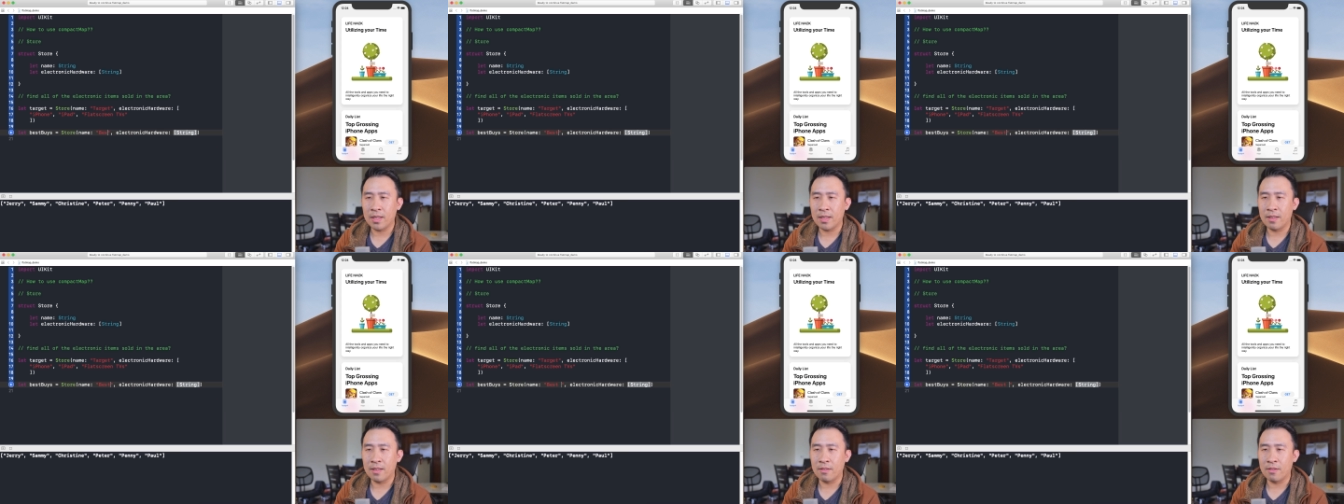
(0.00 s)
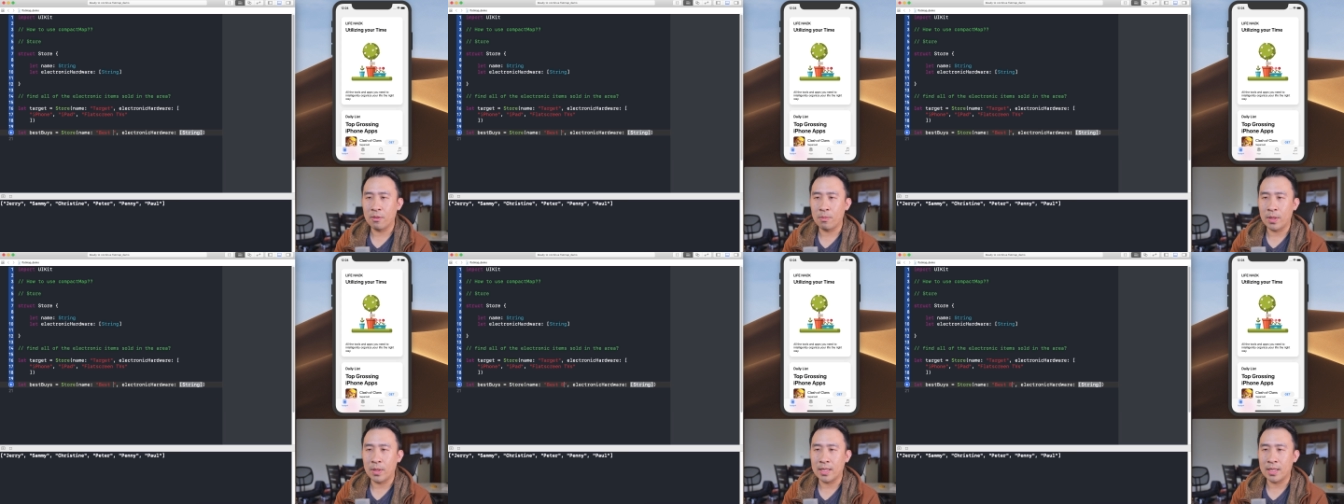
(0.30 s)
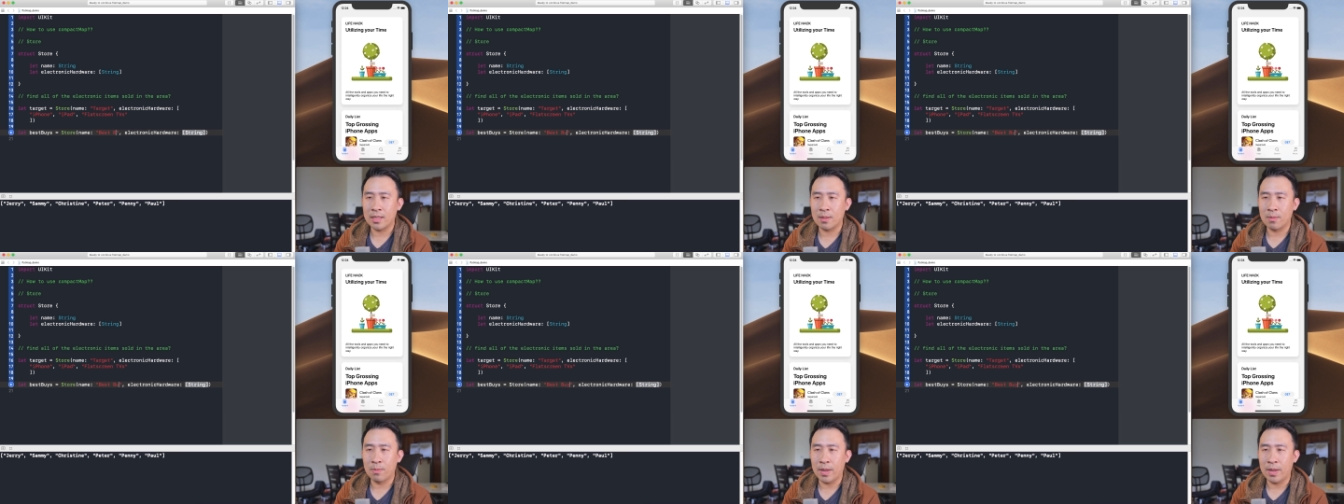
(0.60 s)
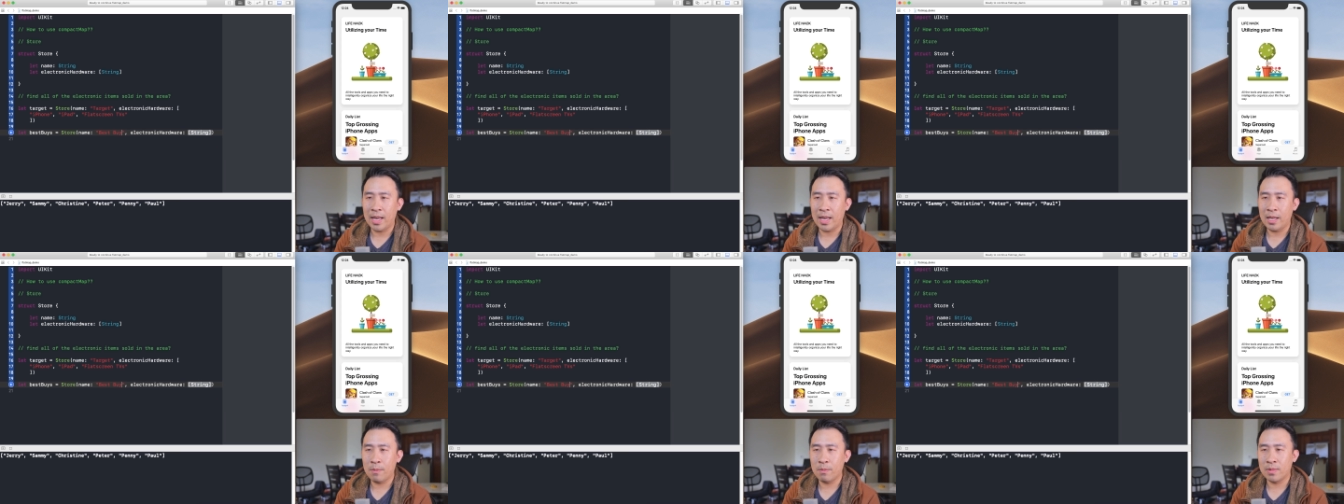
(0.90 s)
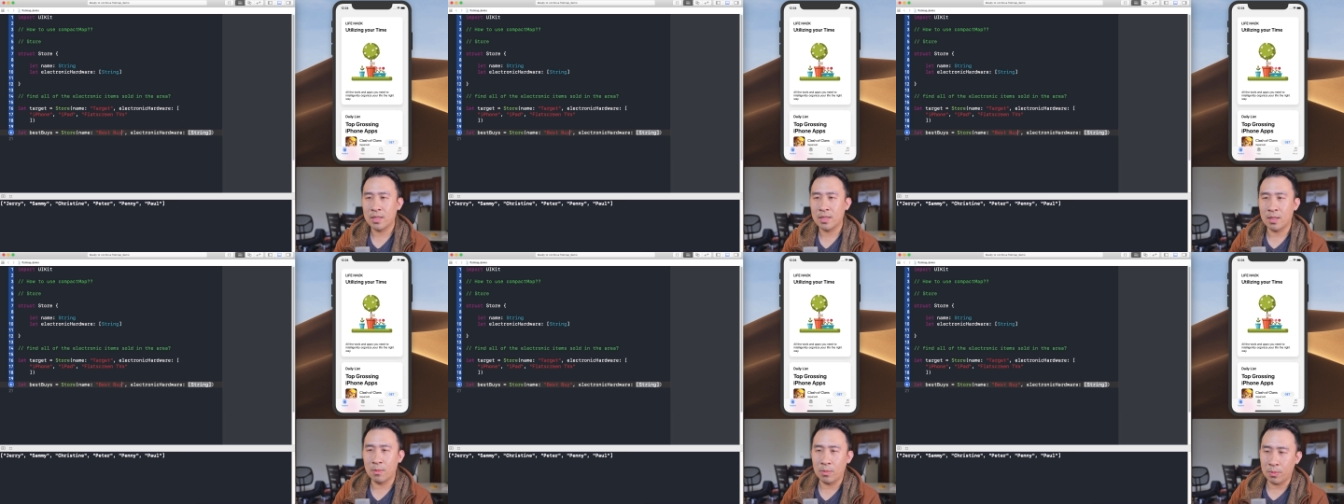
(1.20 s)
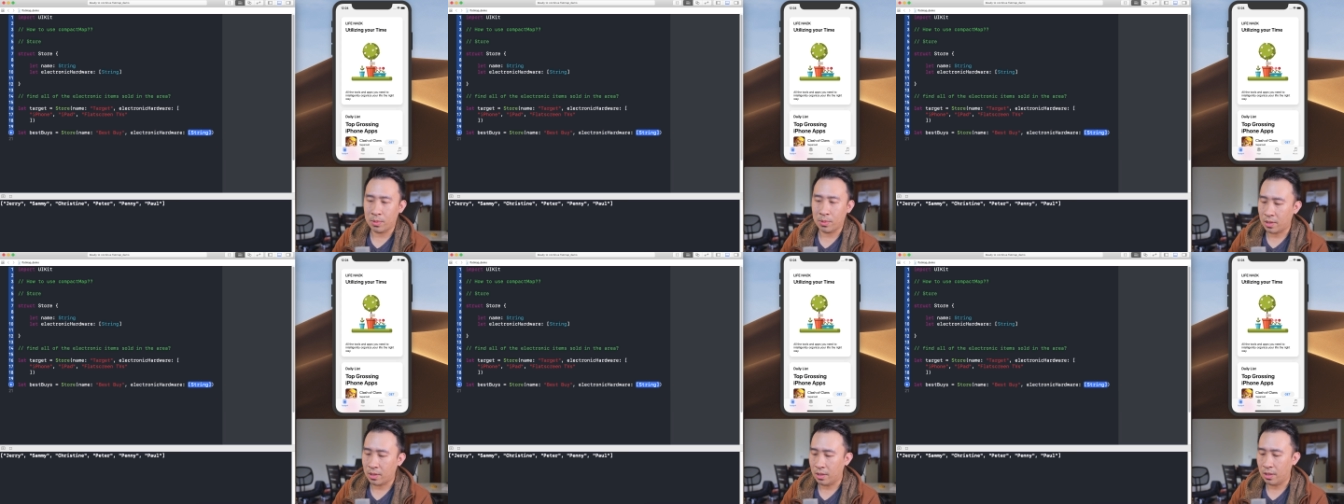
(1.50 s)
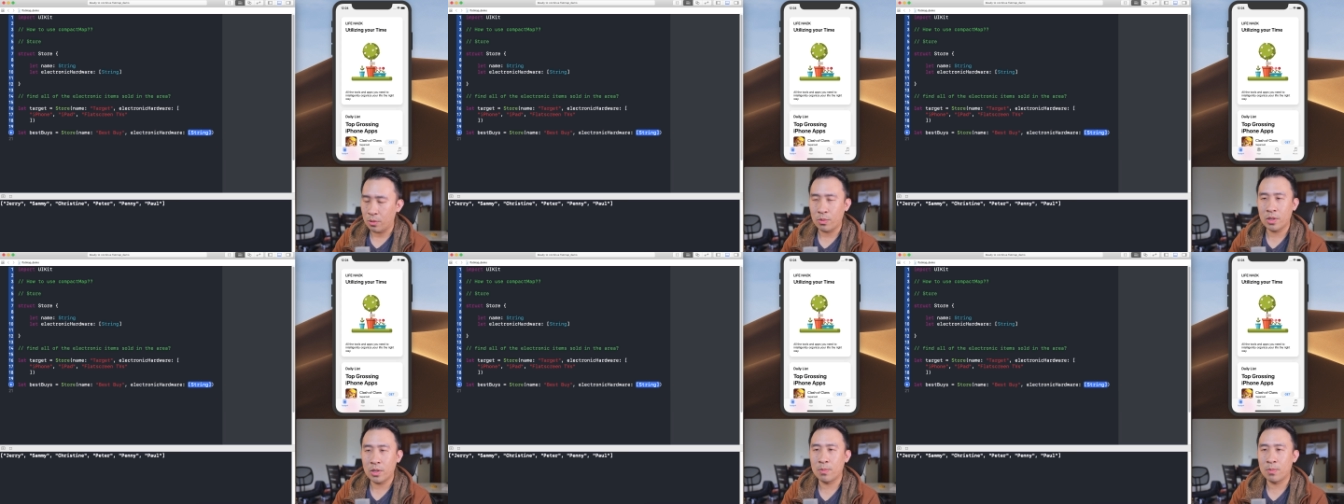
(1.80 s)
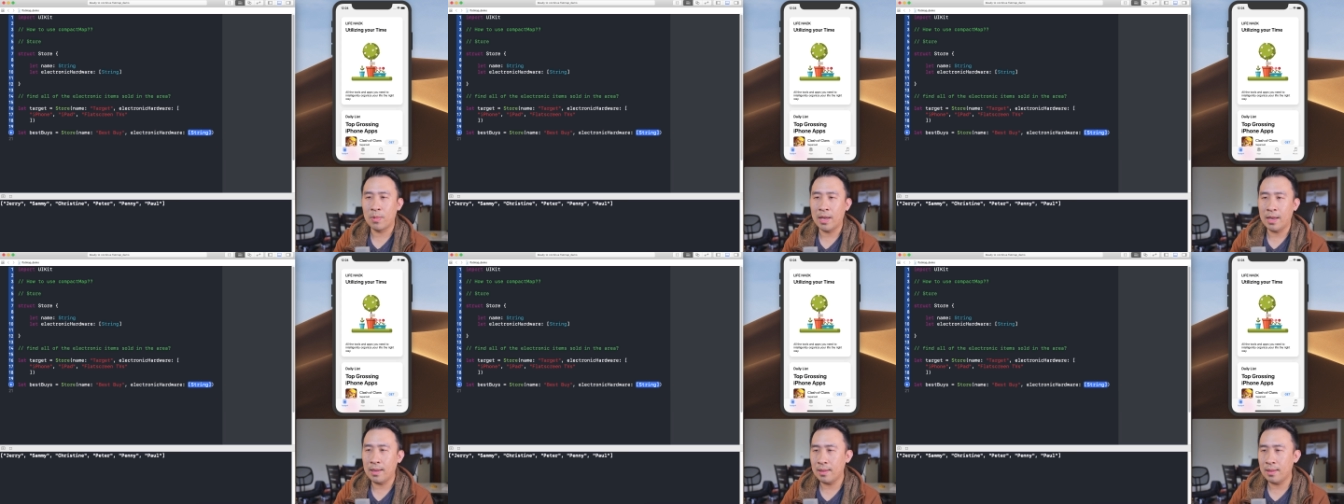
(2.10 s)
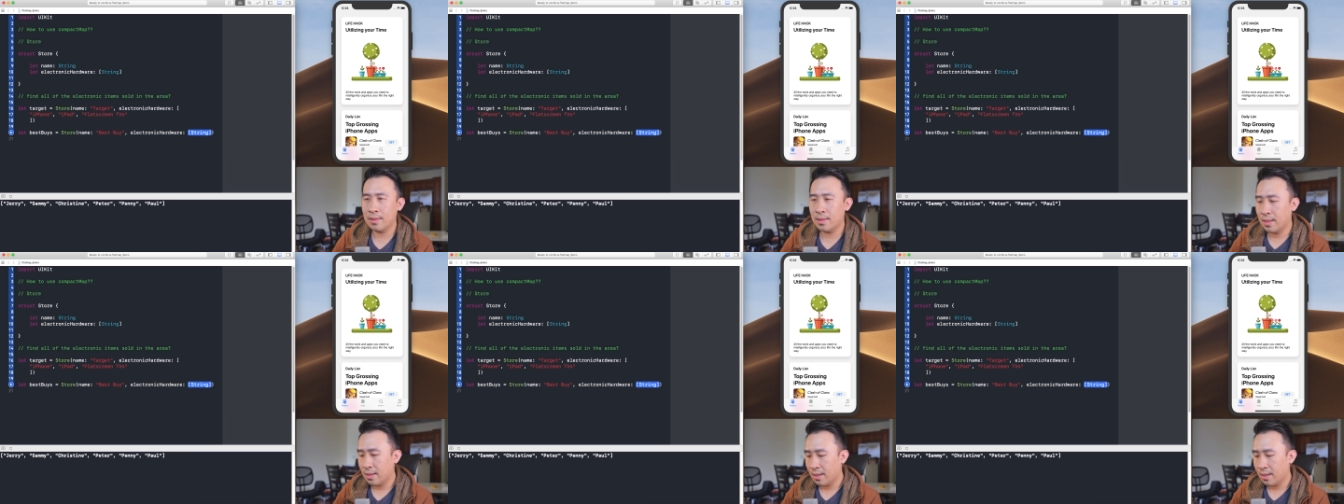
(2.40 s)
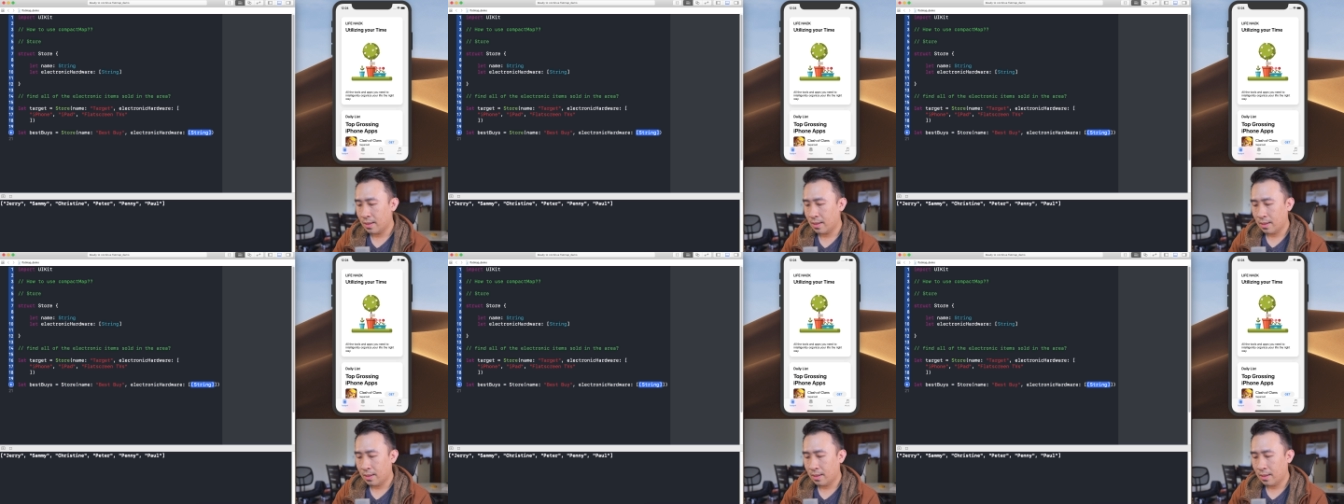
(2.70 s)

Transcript: of Best Buy. Some people call it Worst Buys.